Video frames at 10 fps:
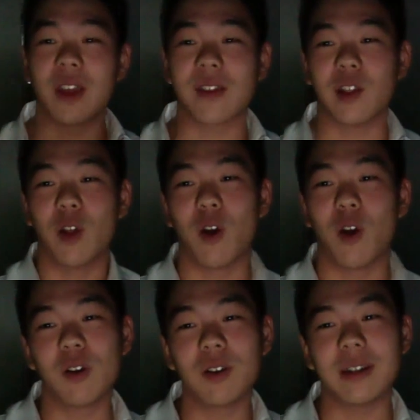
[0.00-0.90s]
It has a
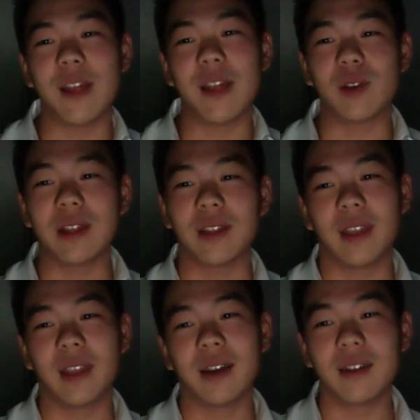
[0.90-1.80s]
long lanceolated
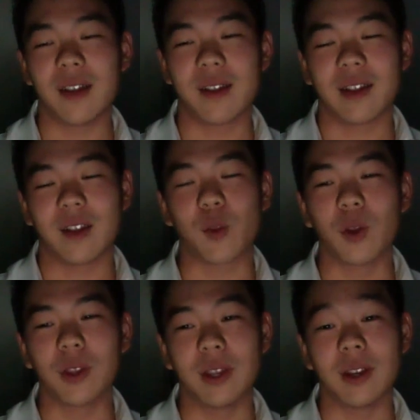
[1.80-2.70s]
tail. It has like a
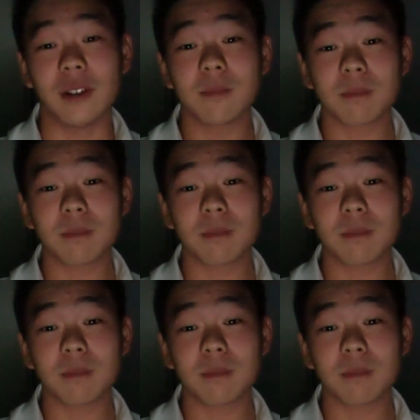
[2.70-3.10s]
sword tail.